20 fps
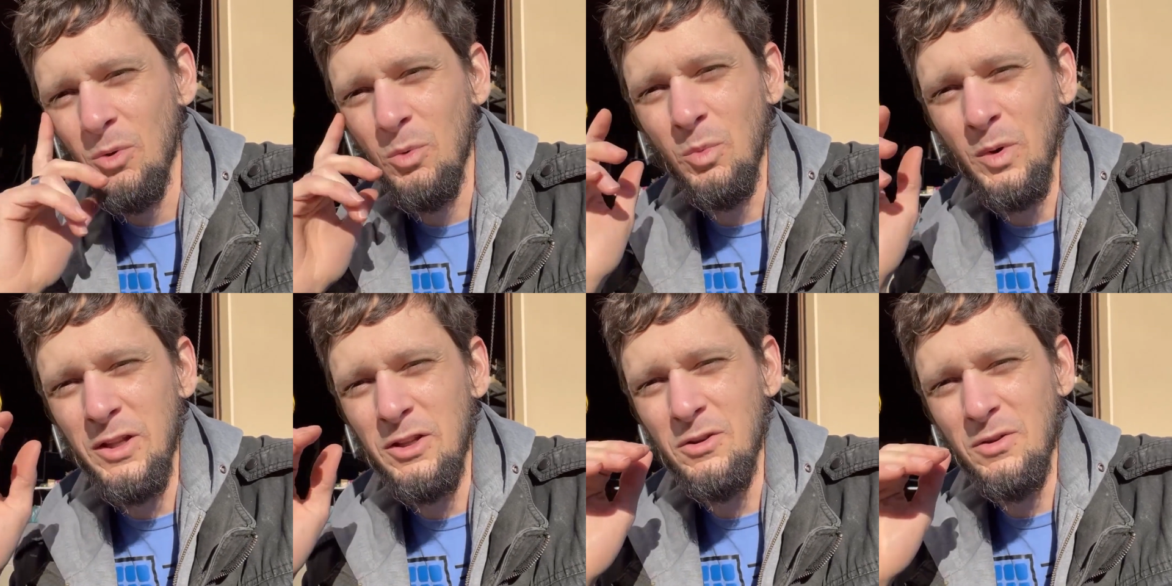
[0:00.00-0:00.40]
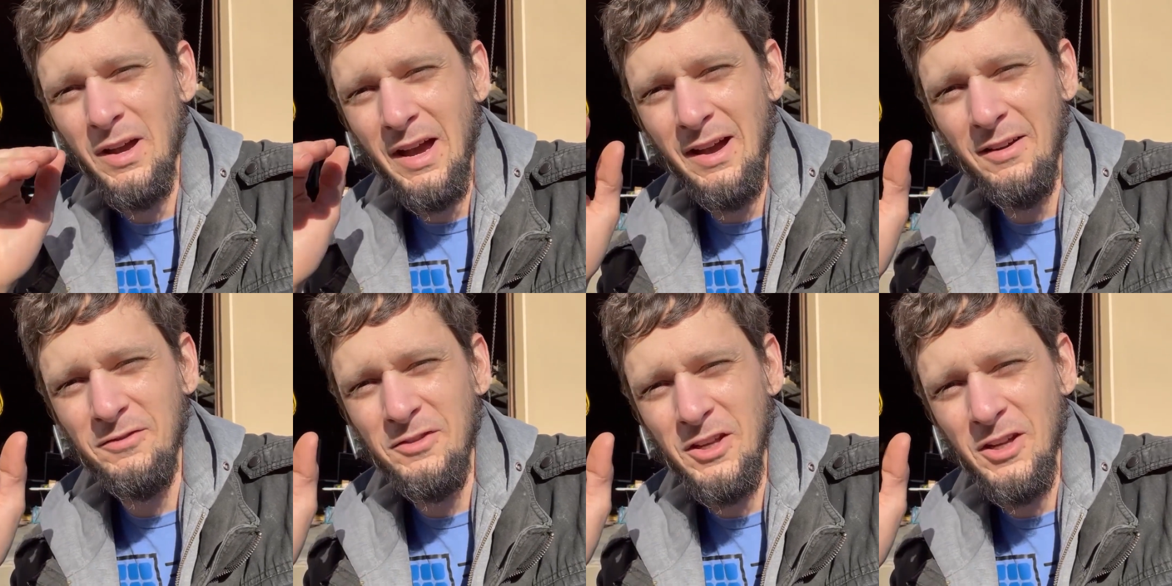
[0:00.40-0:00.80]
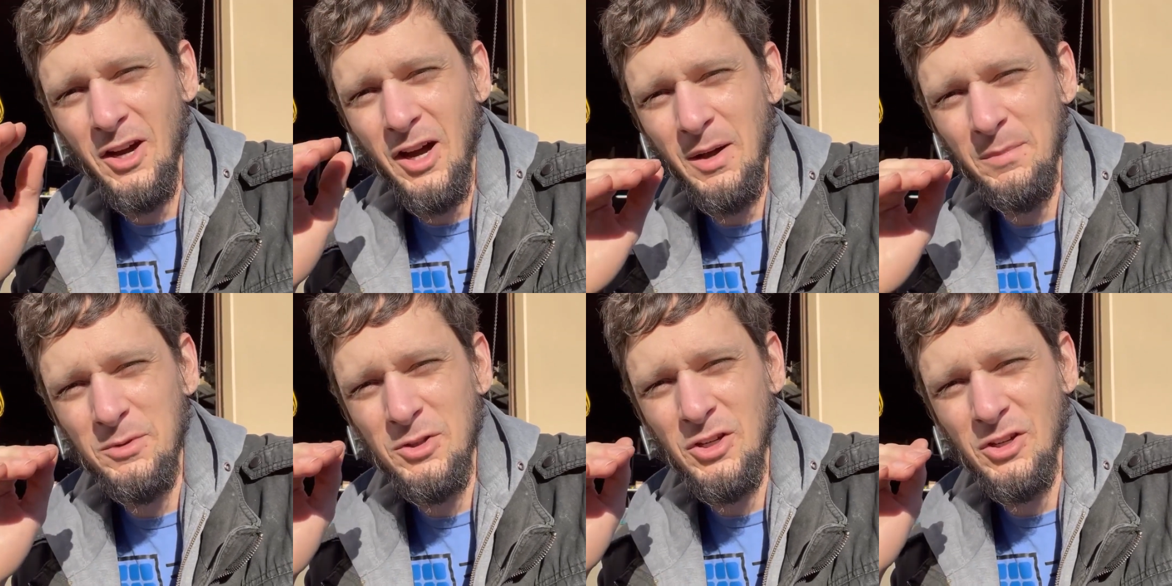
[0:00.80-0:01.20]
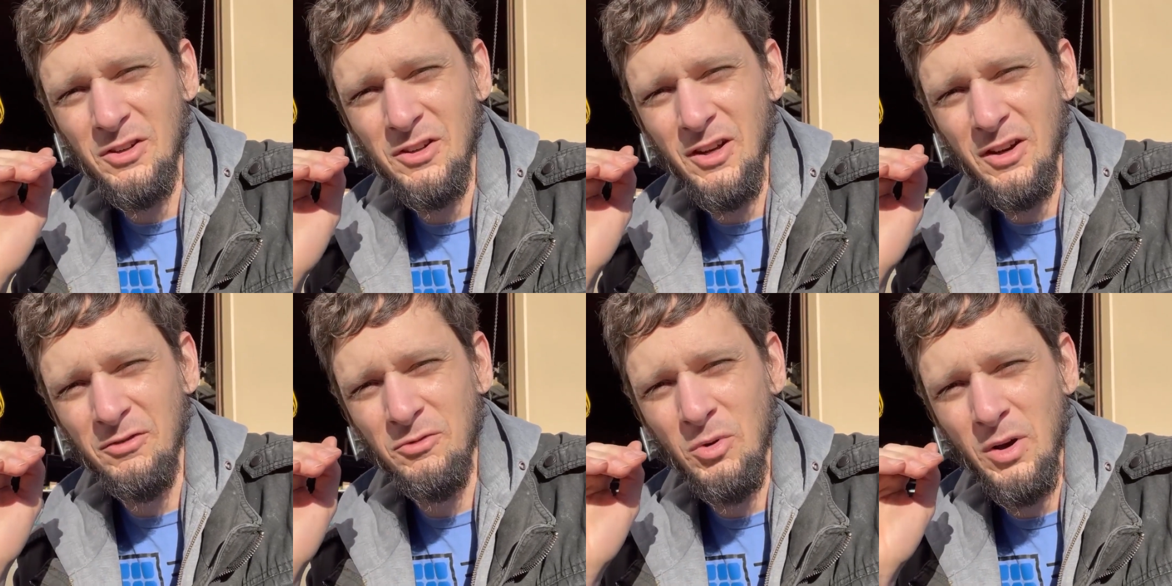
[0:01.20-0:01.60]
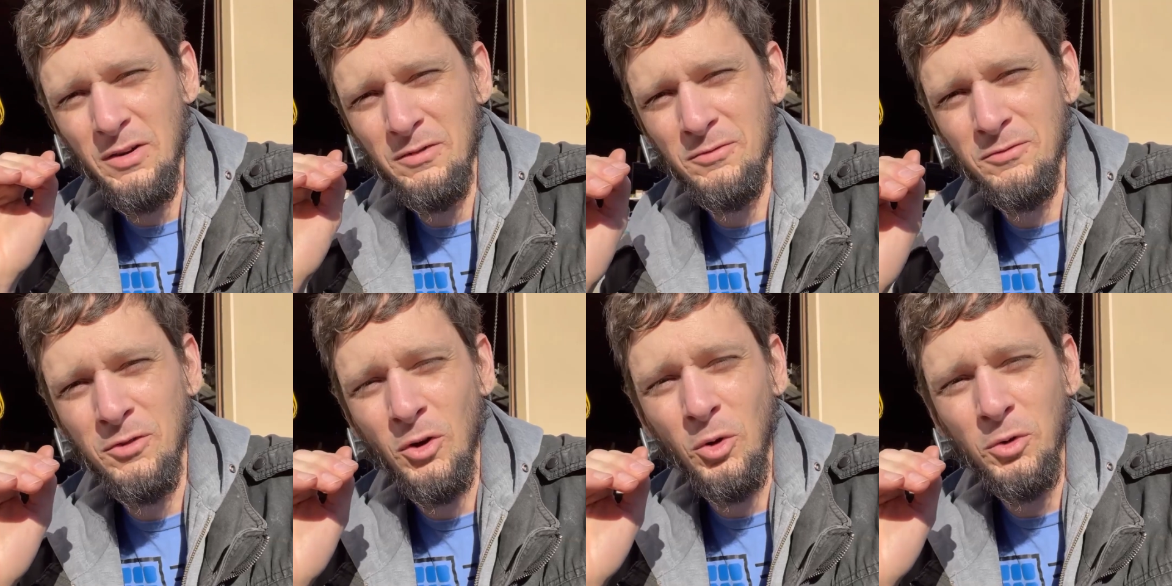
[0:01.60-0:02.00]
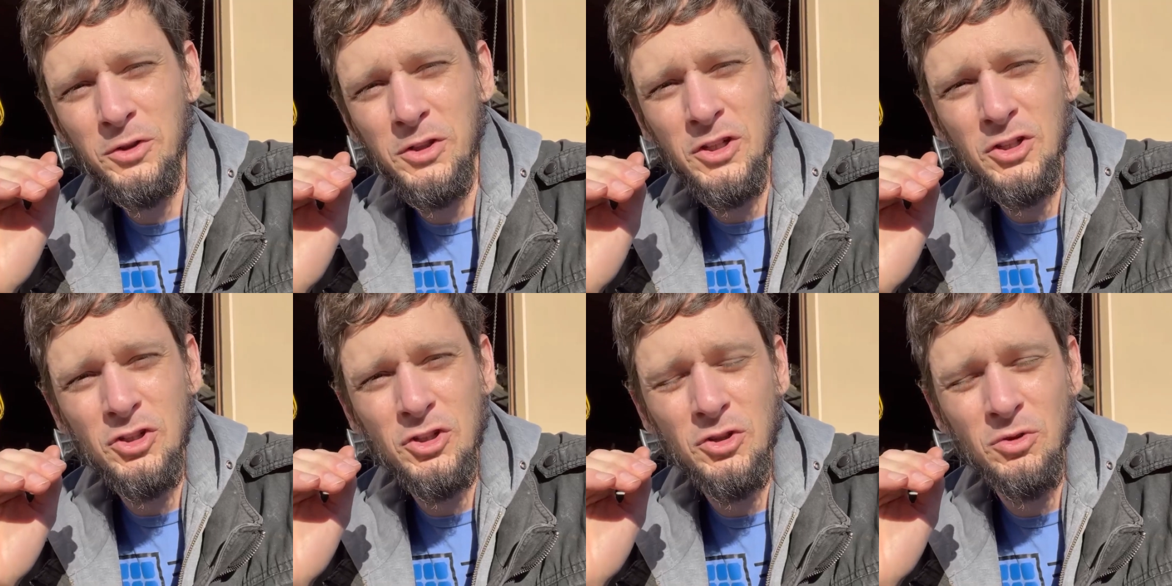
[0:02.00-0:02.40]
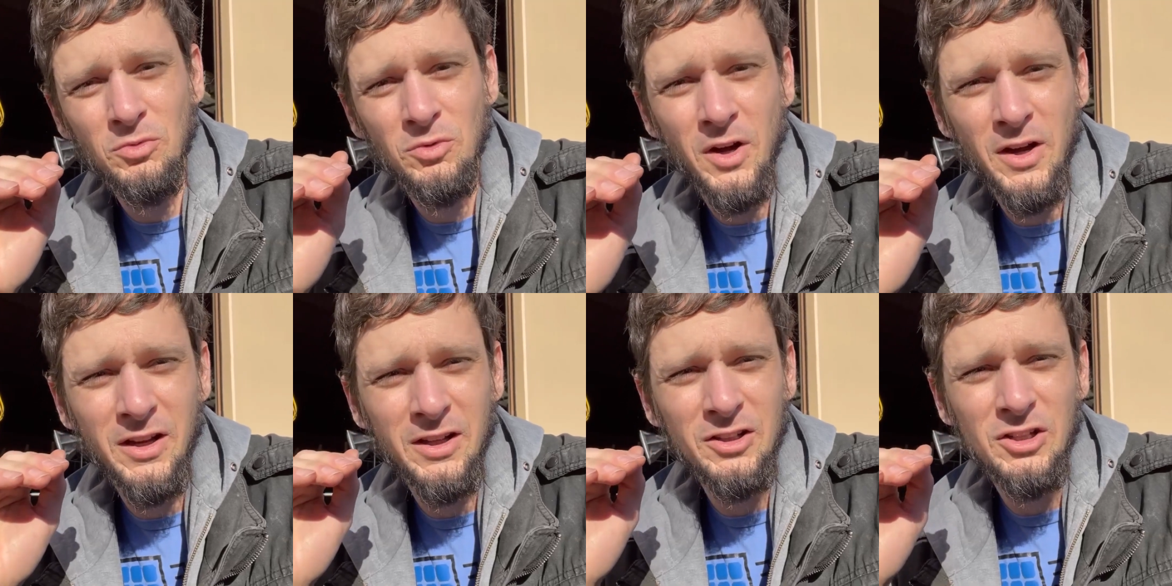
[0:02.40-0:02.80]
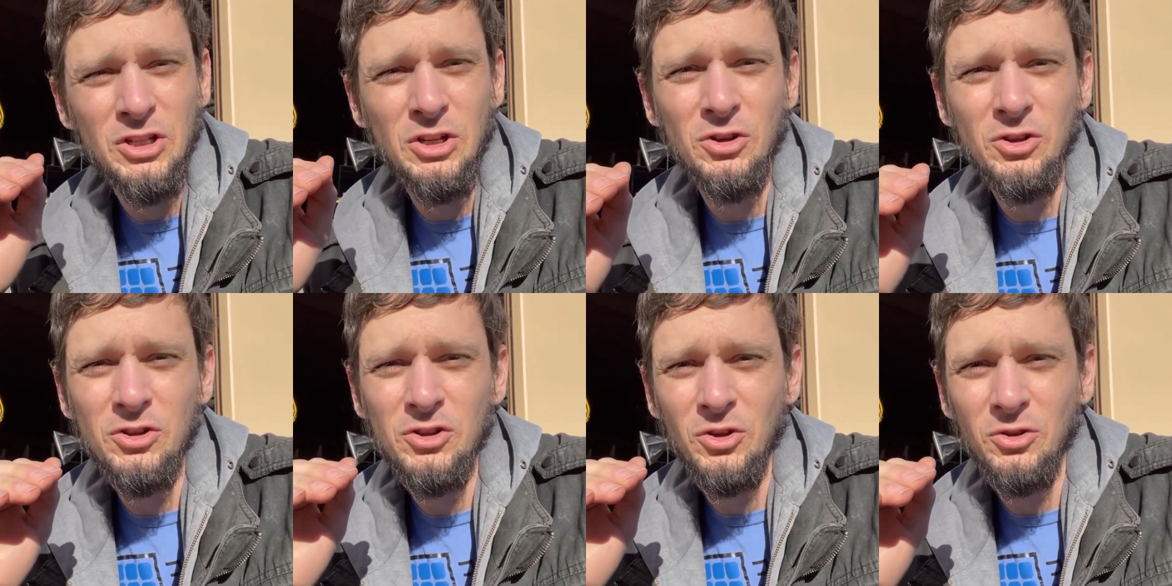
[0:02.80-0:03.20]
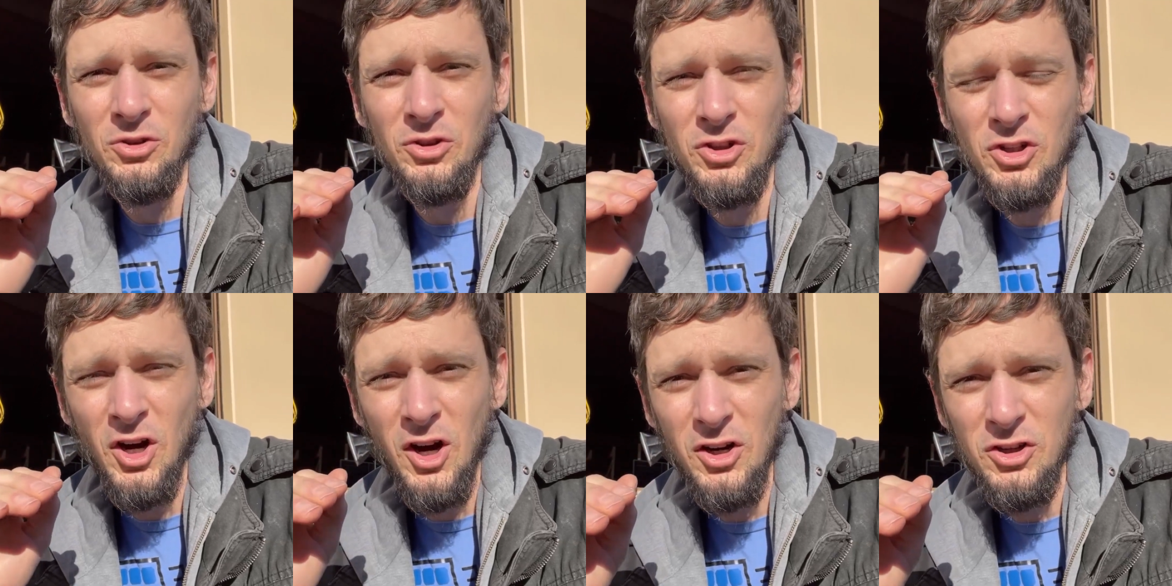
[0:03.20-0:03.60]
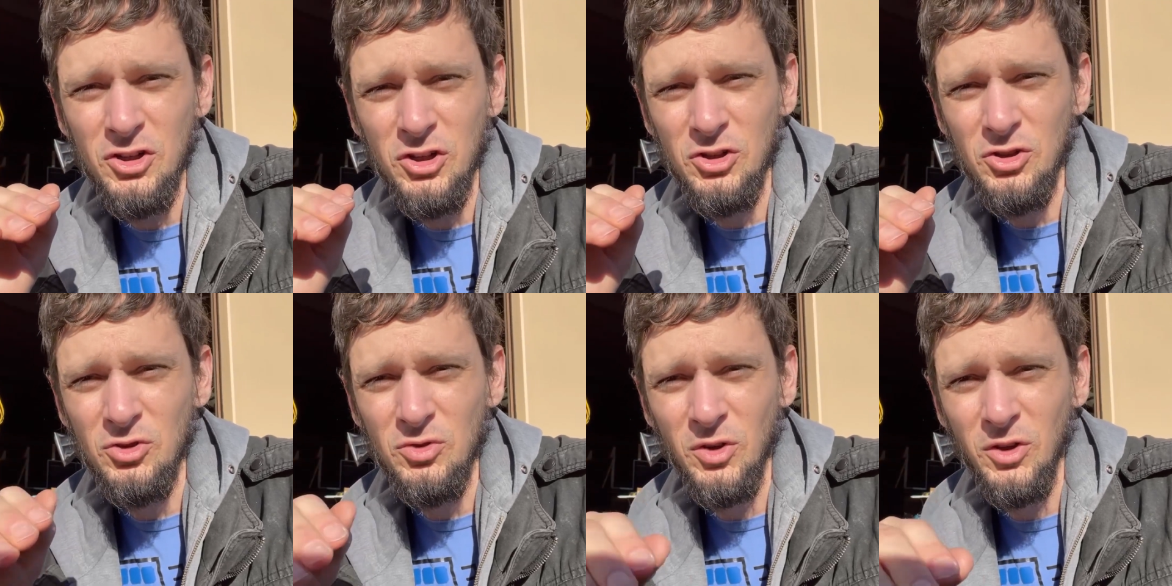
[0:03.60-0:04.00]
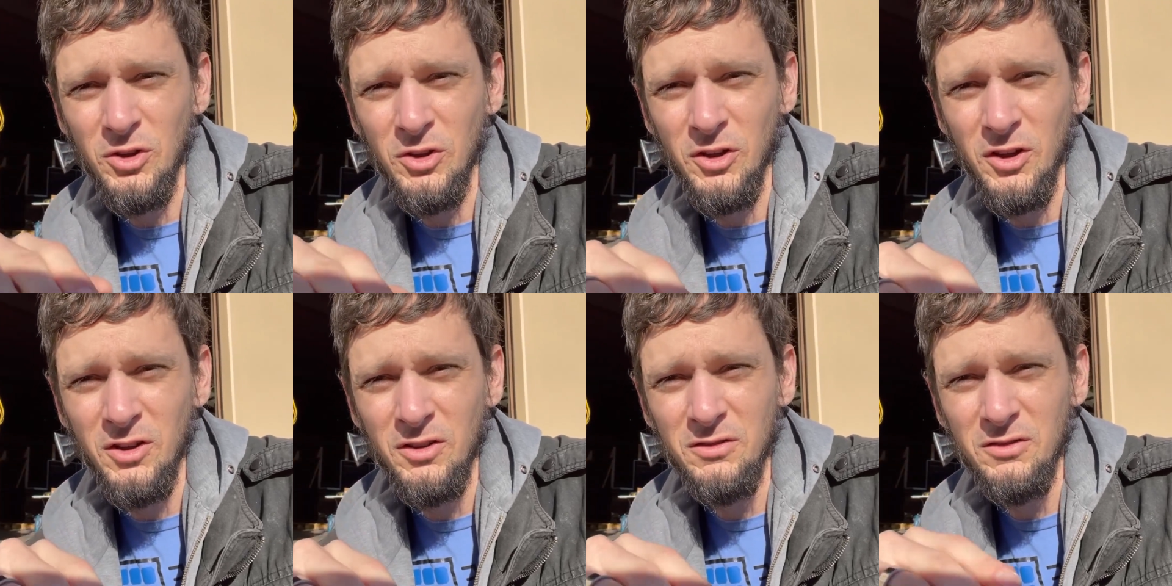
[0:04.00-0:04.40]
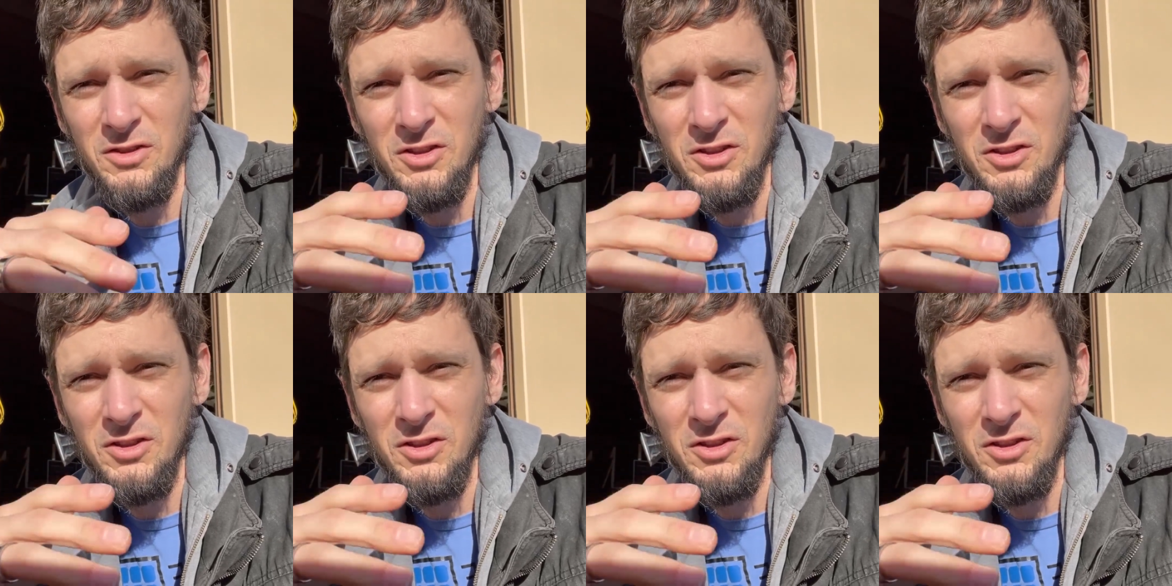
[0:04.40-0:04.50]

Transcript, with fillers: when you have the option of what voltage to run into your solar charge controller,